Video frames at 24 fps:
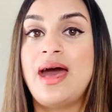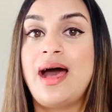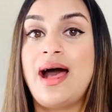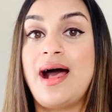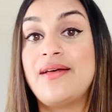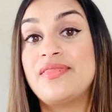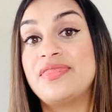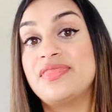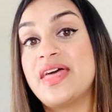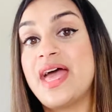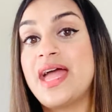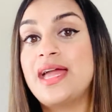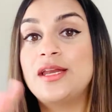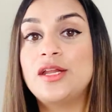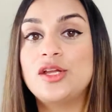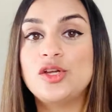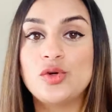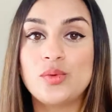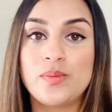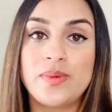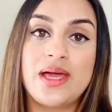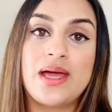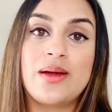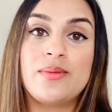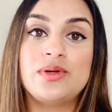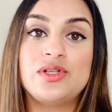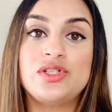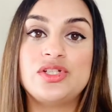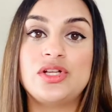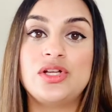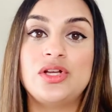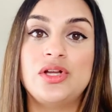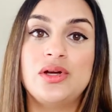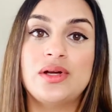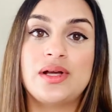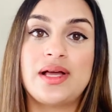and then you'll be able
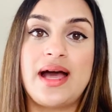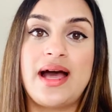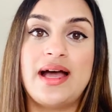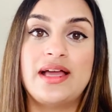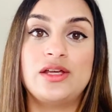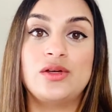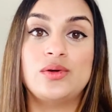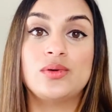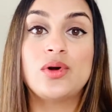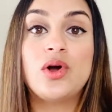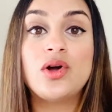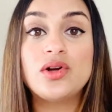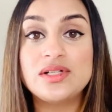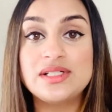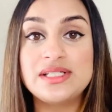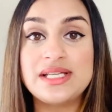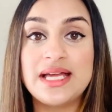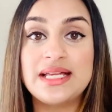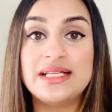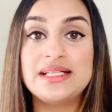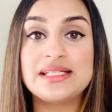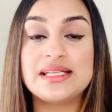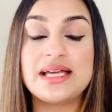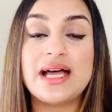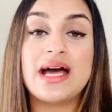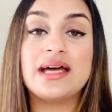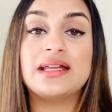to look at your content